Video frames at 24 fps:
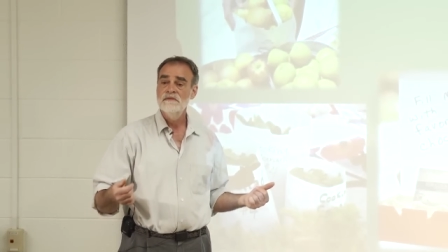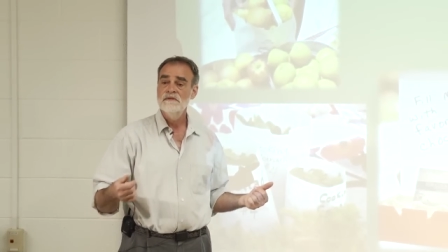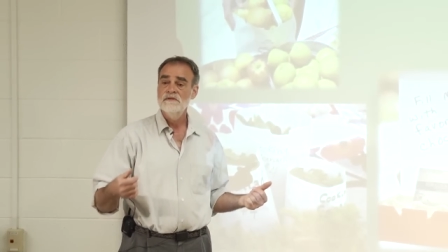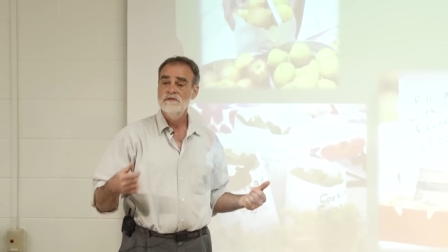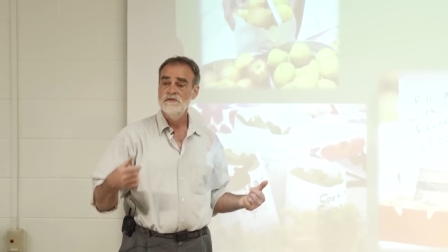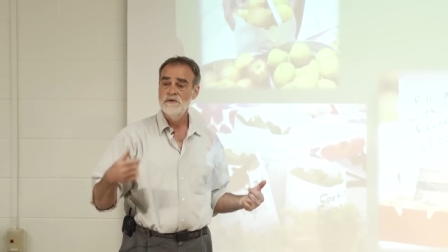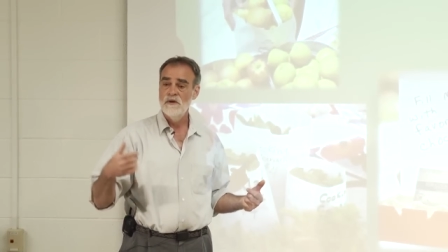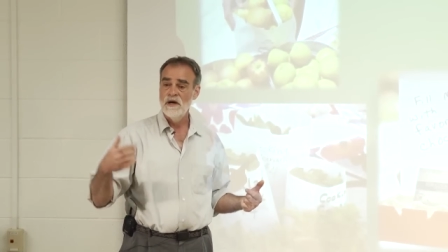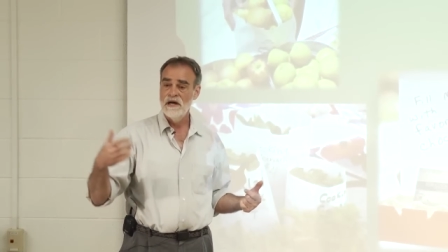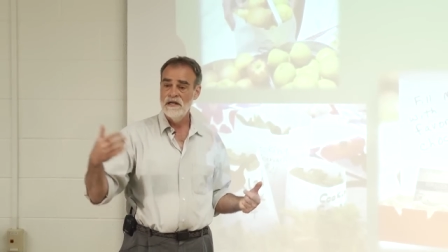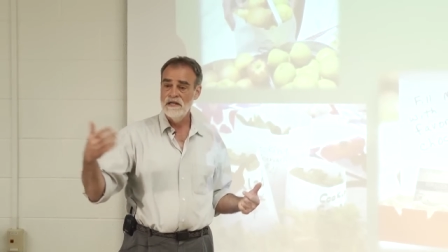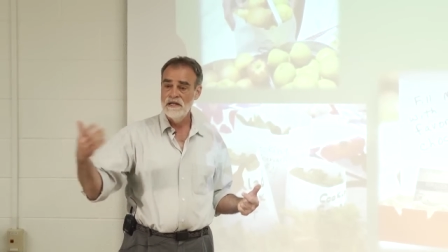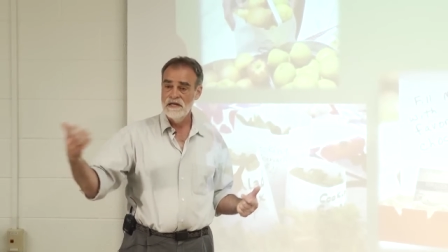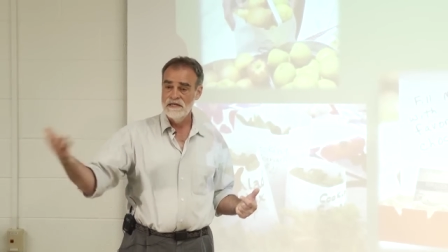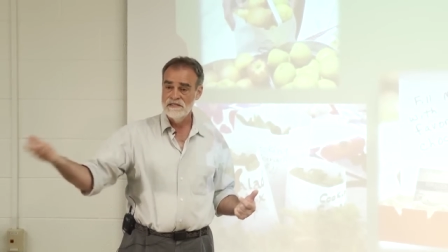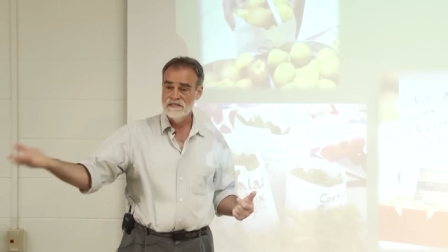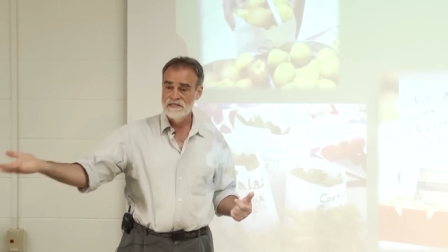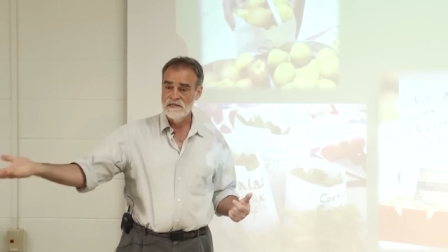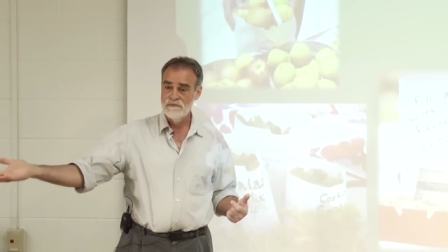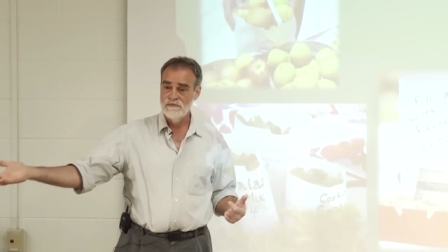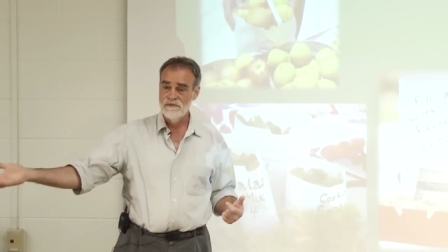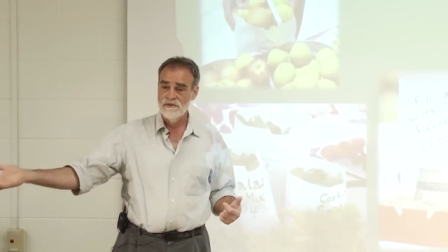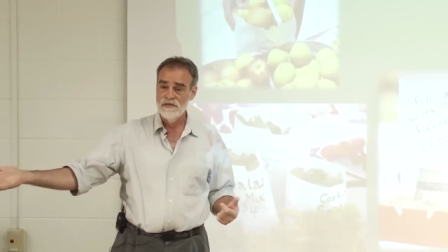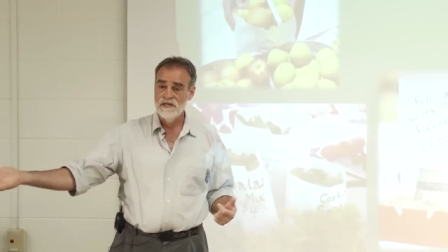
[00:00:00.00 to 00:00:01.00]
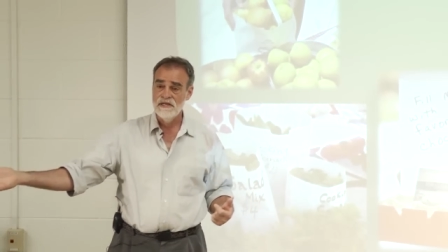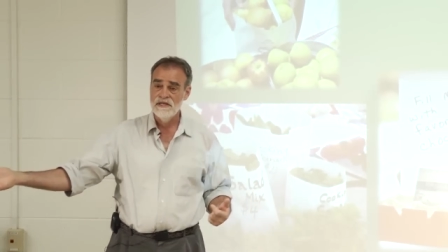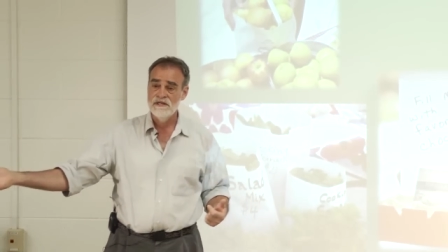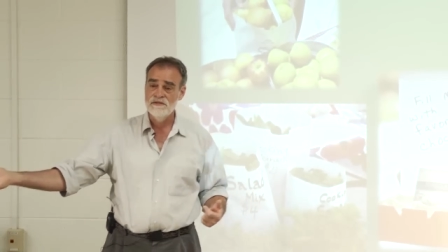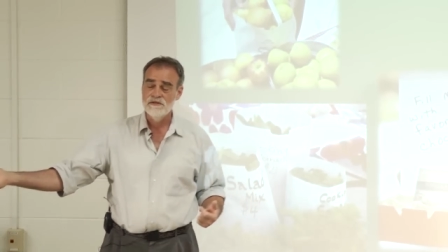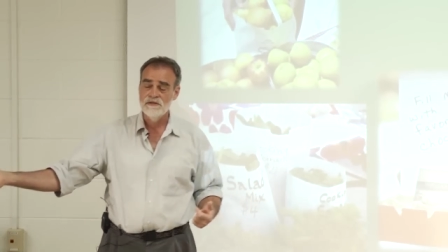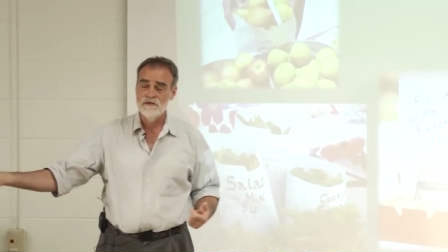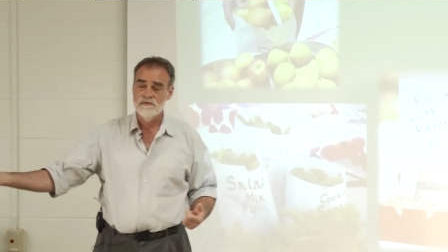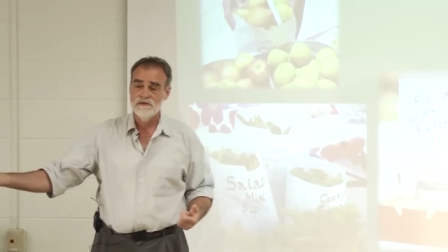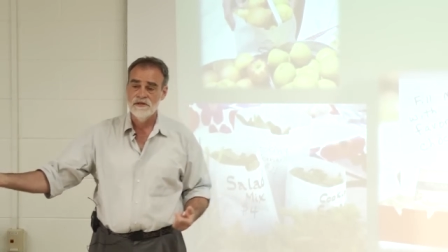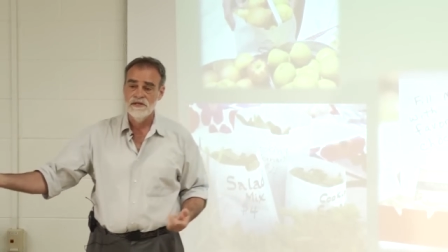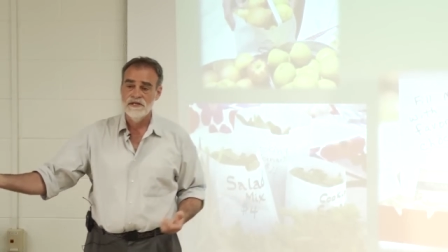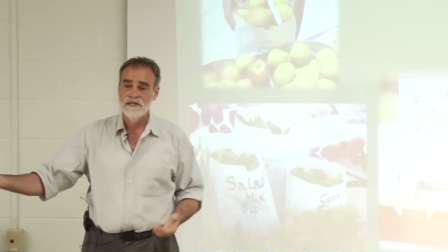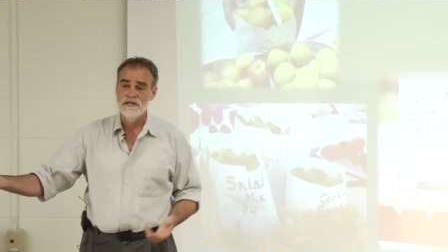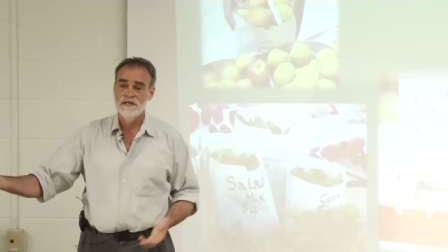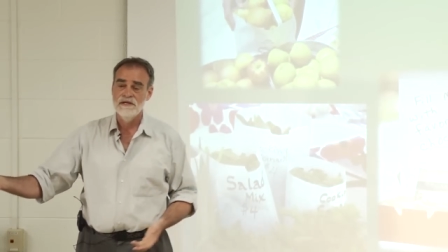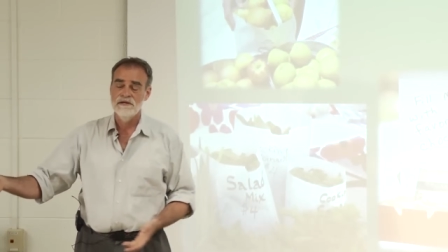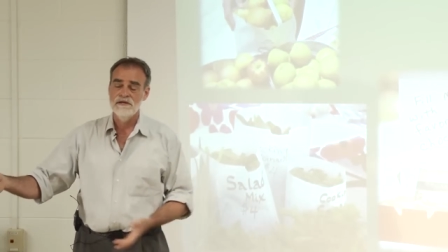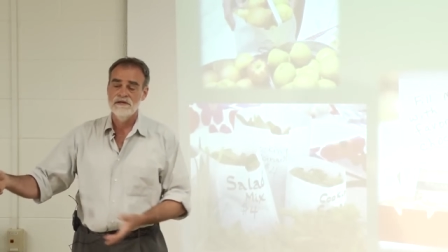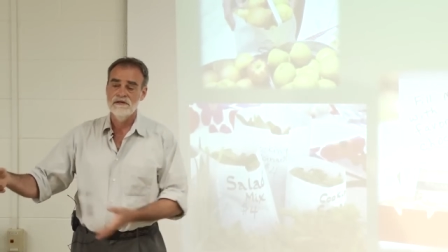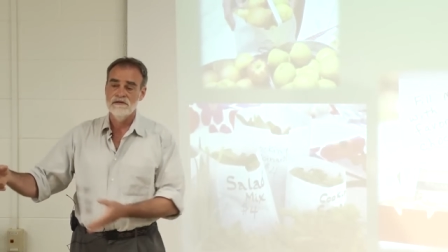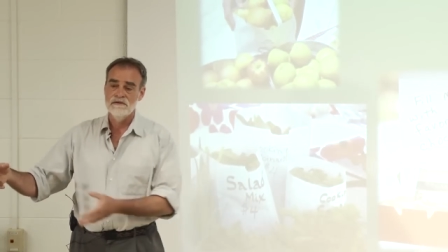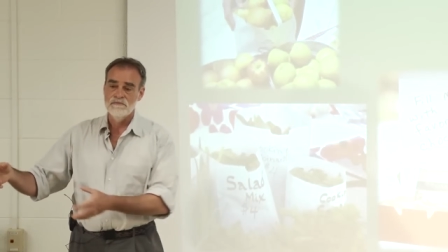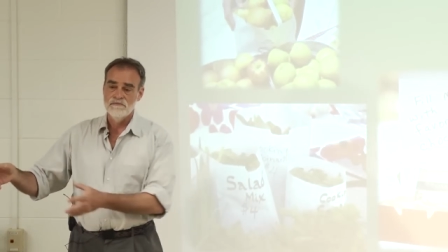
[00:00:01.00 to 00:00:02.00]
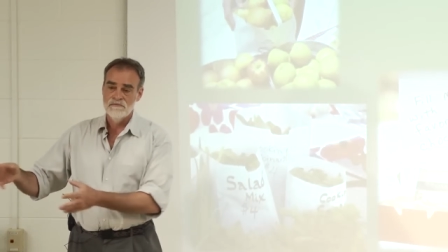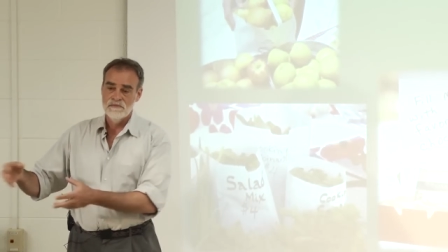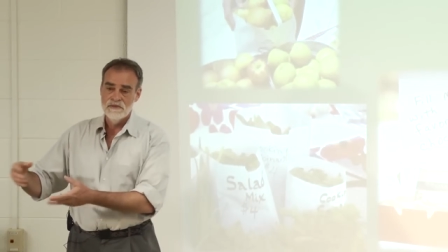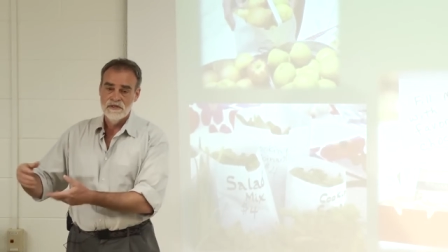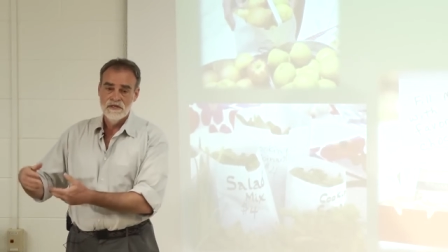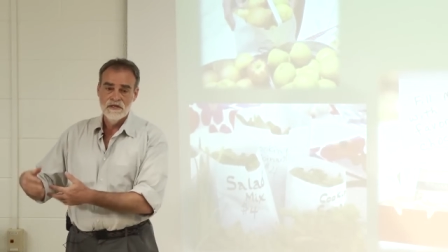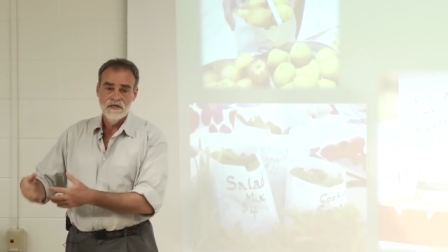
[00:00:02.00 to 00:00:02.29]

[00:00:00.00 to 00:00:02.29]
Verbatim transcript: So I'd like some of these over here.